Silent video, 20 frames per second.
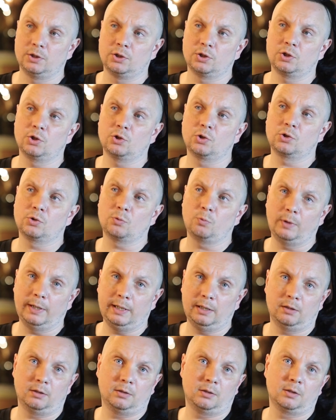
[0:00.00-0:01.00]
and it's the
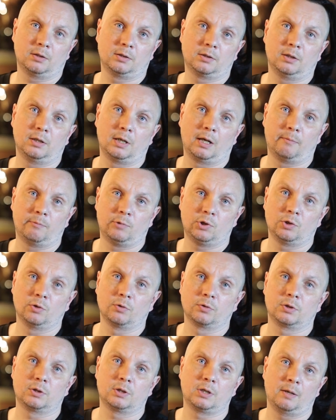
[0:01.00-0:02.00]
swing that does the damage,
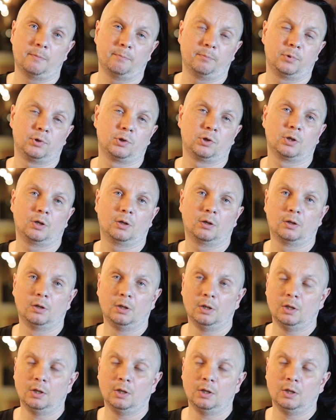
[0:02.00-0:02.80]
not the temperature.